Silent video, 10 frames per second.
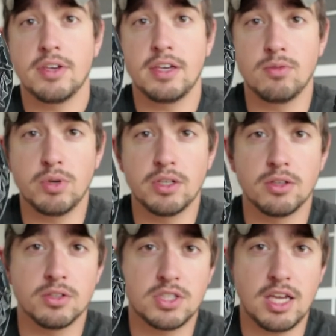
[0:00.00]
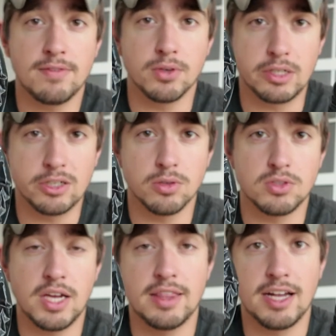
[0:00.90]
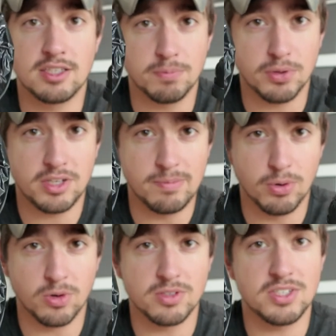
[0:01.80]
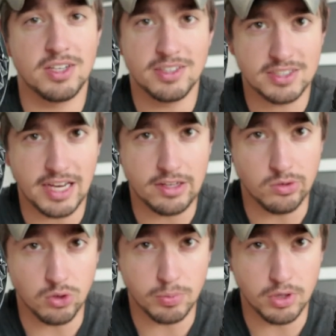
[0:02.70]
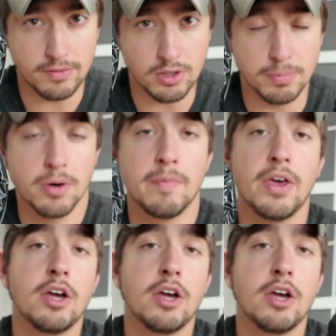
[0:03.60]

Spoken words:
It will save your ears, and that's pretty important. It's kind of the whole point of Ear Pro.